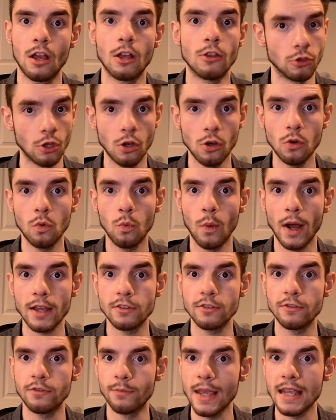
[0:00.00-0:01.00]
Know why
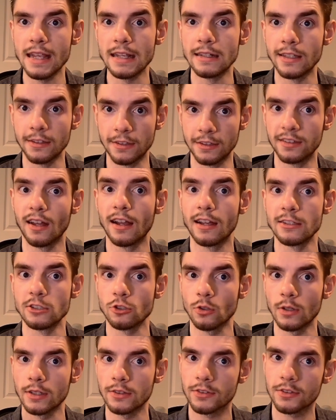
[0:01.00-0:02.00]
you've made a design
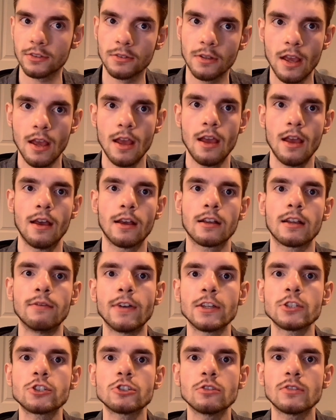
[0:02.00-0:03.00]
choice.
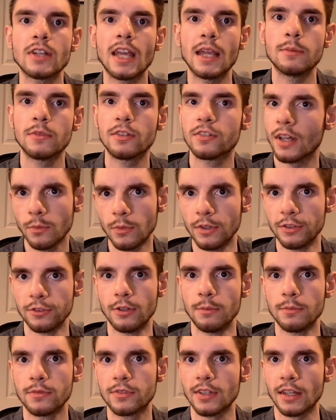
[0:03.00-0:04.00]
Conventional game design
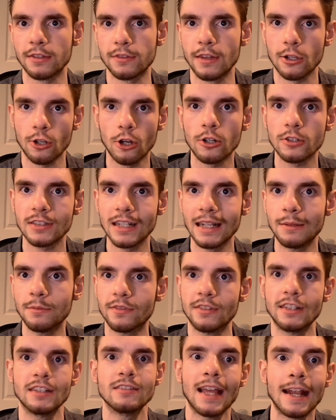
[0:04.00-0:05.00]
wisdom says that card games
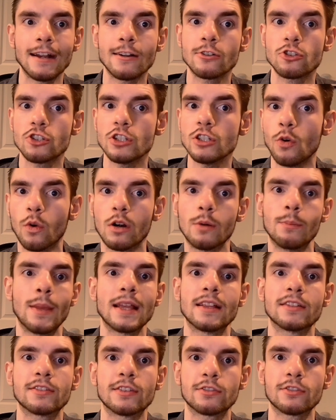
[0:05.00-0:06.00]
need an energy or
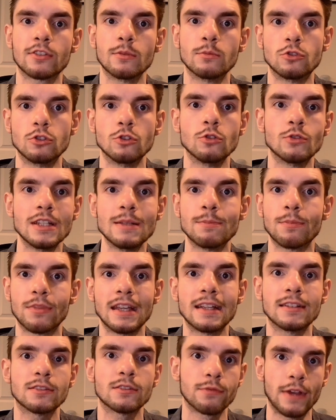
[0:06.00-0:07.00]
mana system to keep
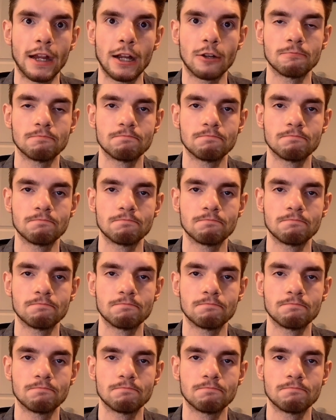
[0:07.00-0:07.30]
things fair.